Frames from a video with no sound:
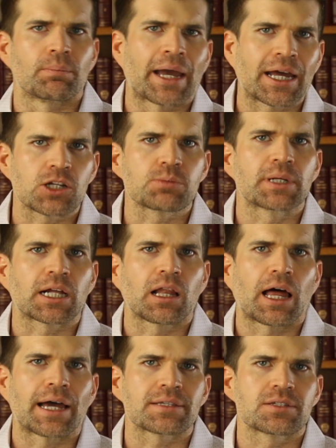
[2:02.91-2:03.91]
management
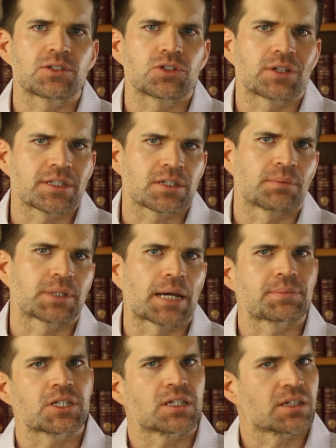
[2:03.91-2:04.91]
classes you can
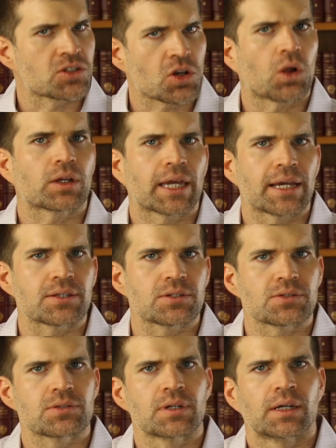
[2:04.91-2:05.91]
sometimes see in assault
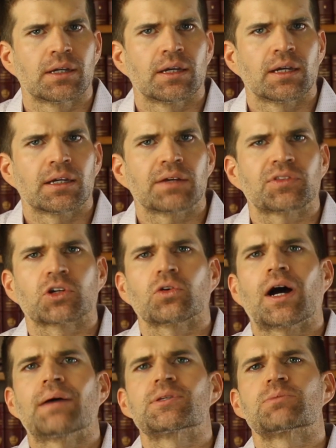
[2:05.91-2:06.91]
cases. If the
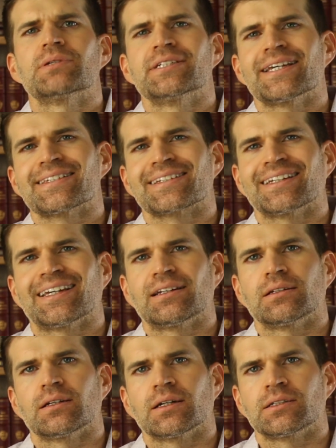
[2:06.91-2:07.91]
crime has been
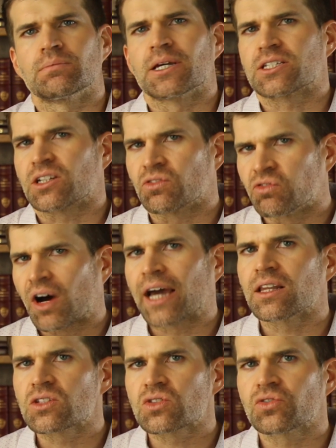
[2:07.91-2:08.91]
designated a domestic
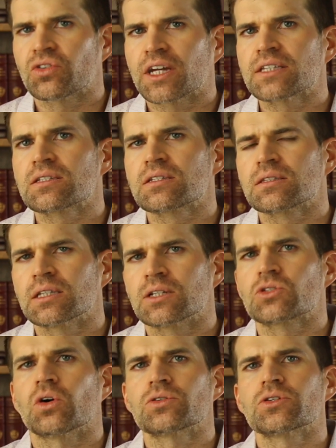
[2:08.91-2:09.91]
violence offense, then
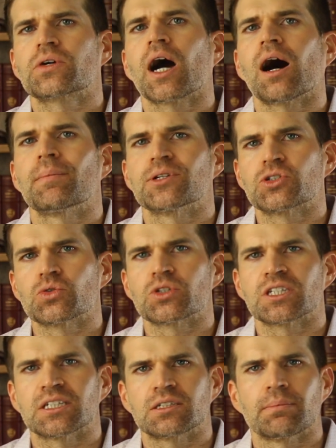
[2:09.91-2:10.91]
it's also common to
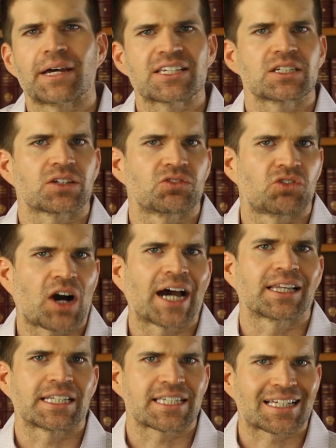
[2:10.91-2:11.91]
see domestic
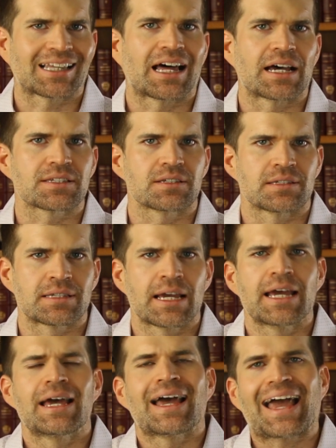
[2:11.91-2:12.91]
violence classes
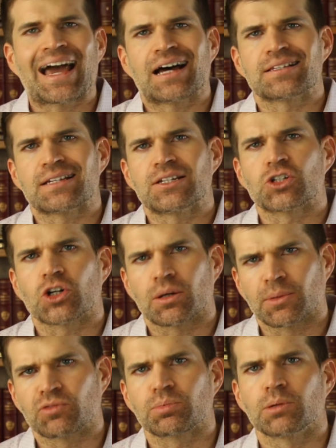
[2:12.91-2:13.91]
as a
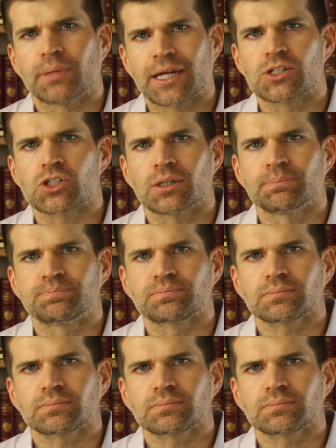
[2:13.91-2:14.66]
term of probation.